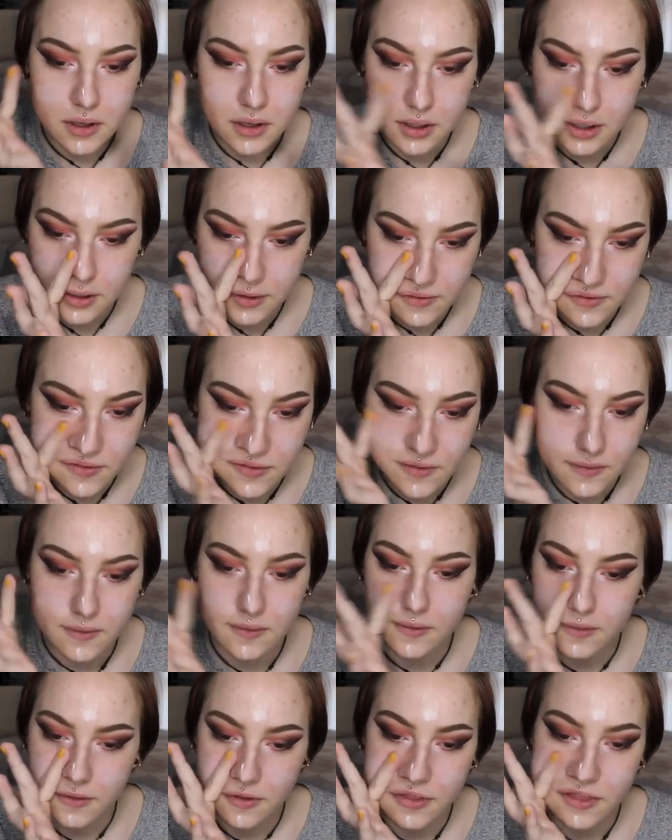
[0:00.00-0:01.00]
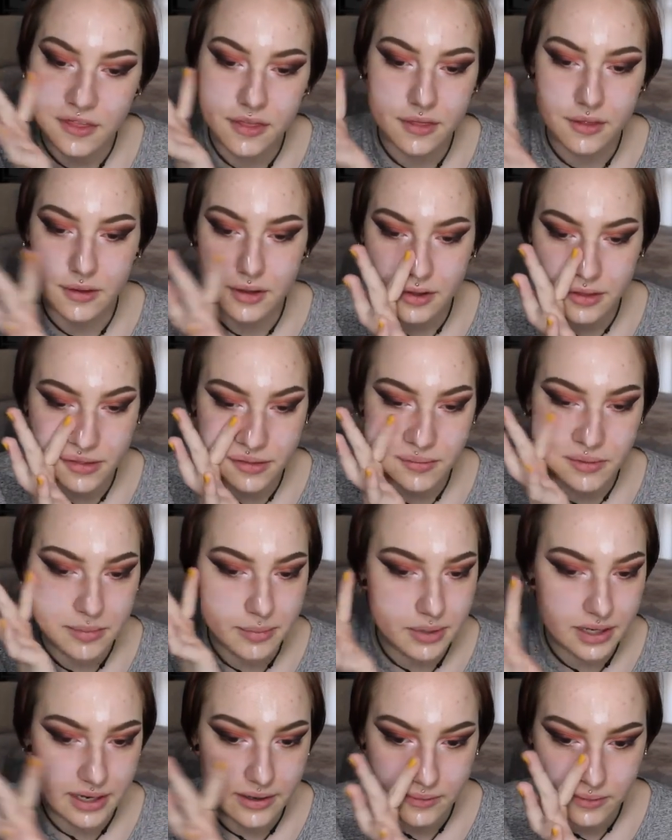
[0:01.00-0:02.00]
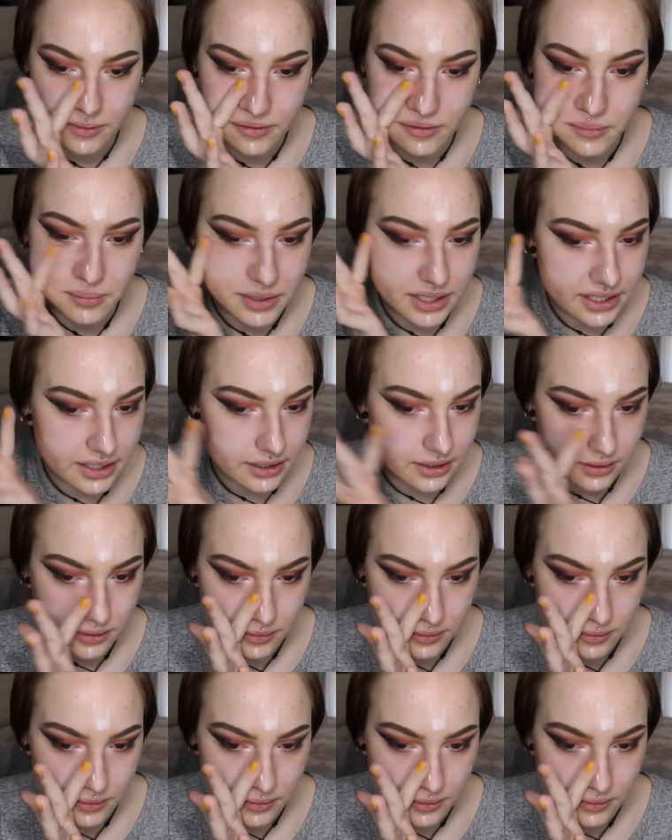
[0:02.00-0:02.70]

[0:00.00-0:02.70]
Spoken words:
I just sweep it out a little bit.